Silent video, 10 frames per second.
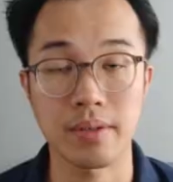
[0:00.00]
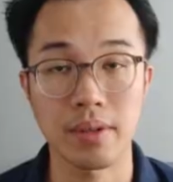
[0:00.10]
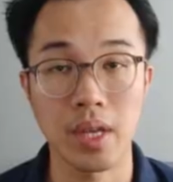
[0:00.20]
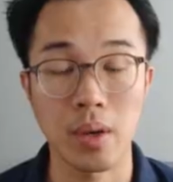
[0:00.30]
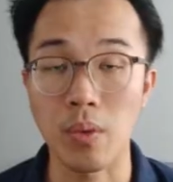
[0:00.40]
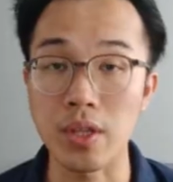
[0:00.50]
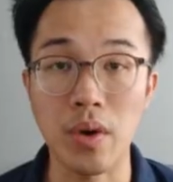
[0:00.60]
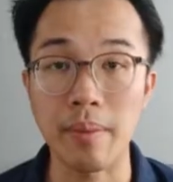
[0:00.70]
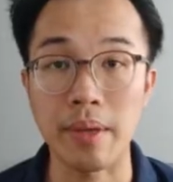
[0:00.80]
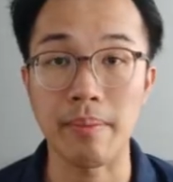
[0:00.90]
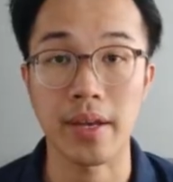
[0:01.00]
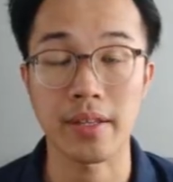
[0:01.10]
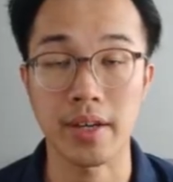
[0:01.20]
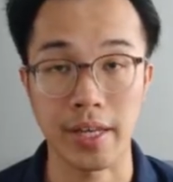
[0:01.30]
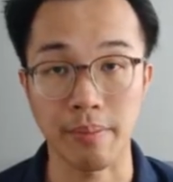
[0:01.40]
What do I mean by
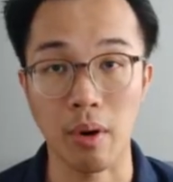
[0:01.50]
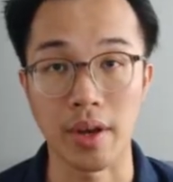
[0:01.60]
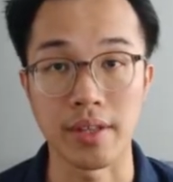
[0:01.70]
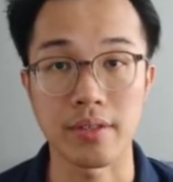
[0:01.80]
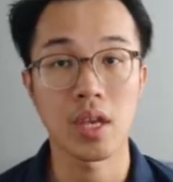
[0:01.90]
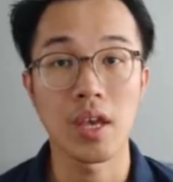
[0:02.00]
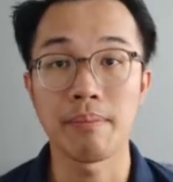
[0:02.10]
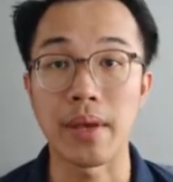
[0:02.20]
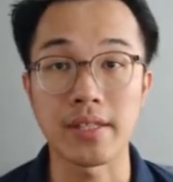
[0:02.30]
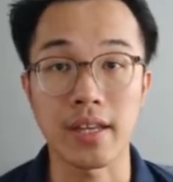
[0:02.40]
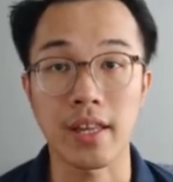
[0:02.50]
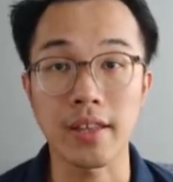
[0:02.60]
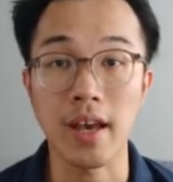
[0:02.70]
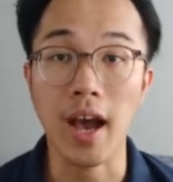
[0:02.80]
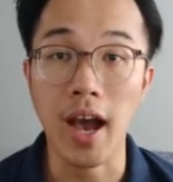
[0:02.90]
turning points? Basically the
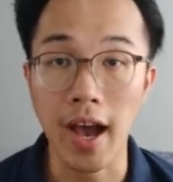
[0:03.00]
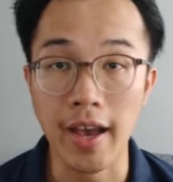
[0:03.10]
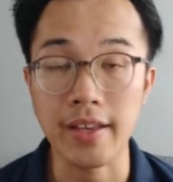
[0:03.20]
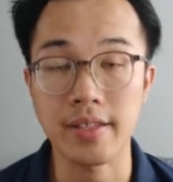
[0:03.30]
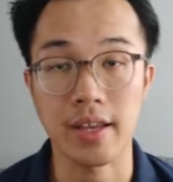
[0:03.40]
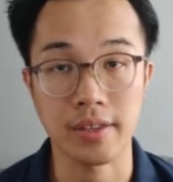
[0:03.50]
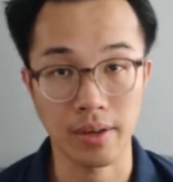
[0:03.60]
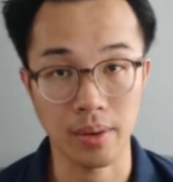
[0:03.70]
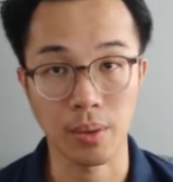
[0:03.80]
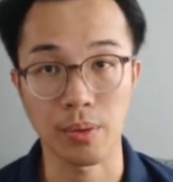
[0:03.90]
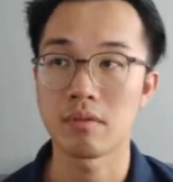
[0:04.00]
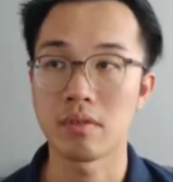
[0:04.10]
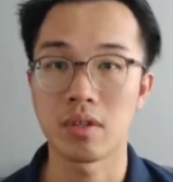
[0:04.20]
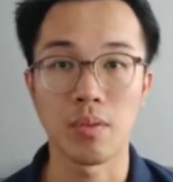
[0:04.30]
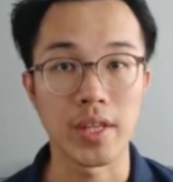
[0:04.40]
highs and the lows,
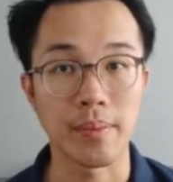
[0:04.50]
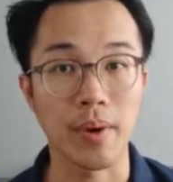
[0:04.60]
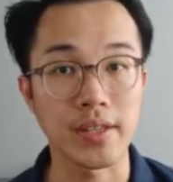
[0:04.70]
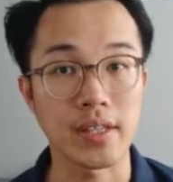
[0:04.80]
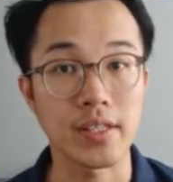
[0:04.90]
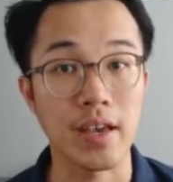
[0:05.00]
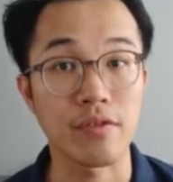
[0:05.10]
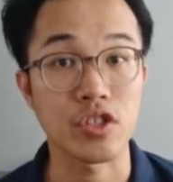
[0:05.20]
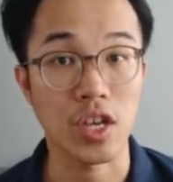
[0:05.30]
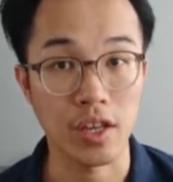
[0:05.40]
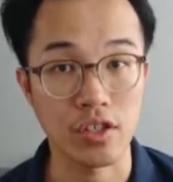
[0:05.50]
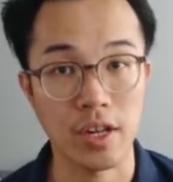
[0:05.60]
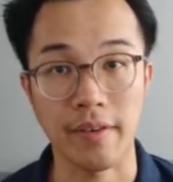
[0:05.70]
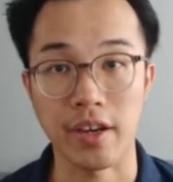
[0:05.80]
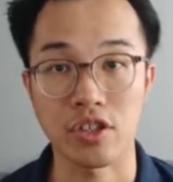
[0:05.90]
where the prices have changed
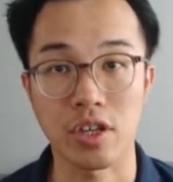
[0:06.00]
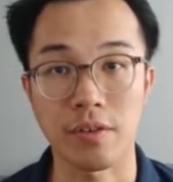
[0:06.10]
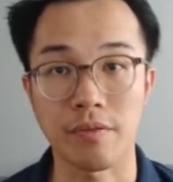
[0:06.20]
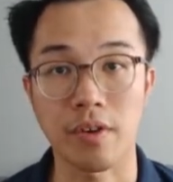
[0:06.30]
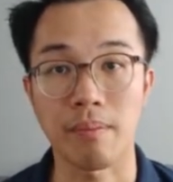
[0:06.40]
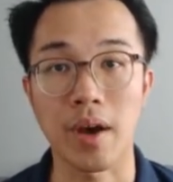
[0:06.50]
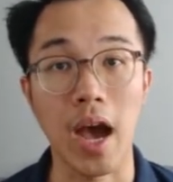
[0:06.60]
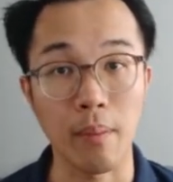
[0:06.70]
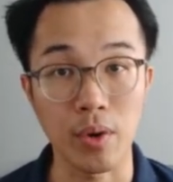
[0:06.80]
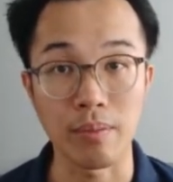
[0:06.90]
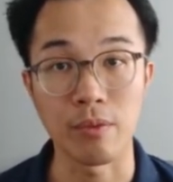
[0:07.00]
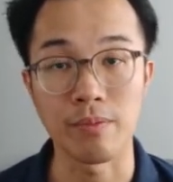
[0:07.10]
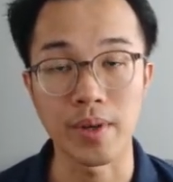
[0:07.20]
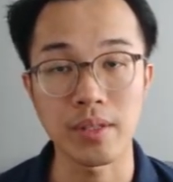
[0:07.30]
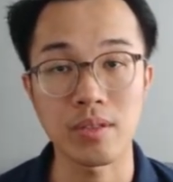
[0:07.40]
direction from upward
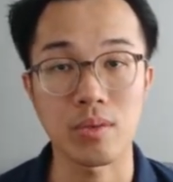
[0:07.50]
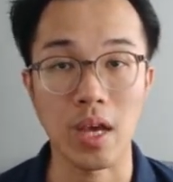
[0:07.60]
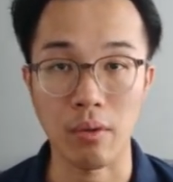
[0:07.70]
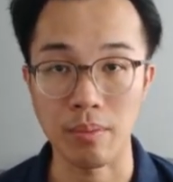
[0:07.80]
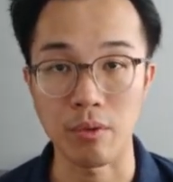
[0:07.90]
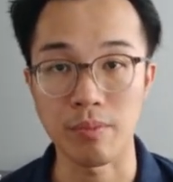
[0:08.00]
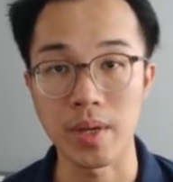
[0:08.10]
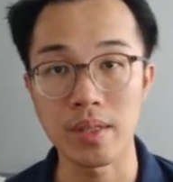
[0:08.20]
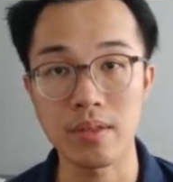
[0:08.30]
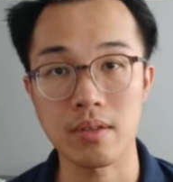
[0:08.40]
movements to downward movements,